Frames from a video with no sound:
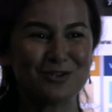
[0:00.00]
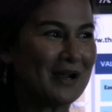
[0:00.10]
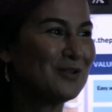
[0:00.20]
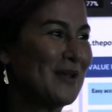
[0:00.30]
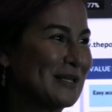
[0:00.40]

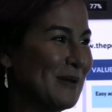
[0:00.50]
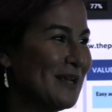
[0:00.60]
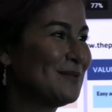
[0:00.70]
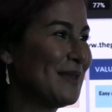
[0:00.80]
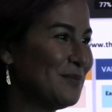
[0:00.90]
try to
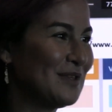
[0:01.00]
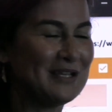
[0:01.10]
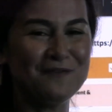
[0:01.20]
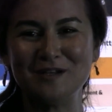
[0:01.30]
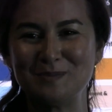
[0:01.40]
explain to them the
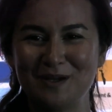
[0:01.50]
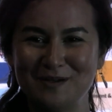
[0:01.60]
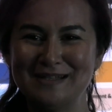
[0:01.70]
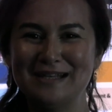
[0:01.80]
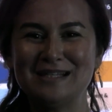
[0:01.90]
difference
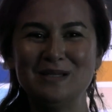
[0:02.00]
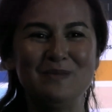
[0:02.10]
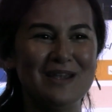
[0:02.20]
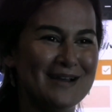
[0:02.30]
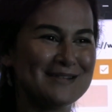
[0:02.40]
because they see
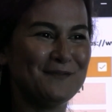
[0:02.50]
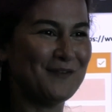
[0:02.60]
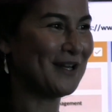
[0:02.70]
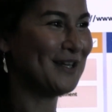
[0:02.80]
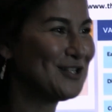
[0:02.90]
me as the
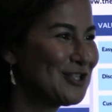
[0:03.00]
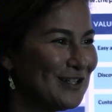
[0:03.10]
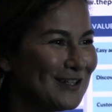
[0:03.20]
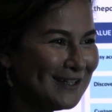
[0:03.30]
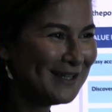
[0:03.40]

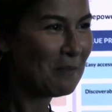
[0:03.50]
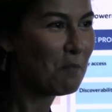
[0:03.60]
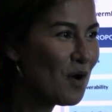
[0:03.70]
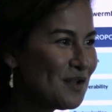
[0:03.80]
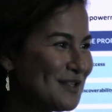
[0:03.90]
financial
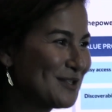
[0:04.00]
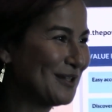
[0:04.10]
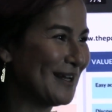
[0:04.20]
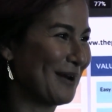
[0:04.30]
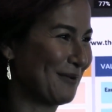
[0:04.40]

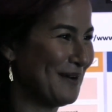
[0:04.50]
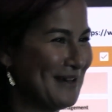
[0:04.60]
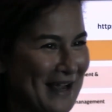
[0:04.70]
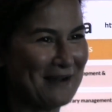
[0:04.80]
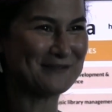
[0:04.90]
monster, like
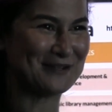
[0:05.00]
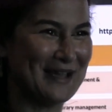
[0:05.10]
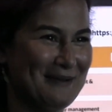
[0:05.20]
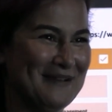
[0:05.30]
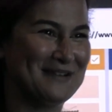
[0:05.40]
running after
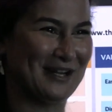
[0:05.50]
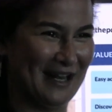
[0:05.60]
them and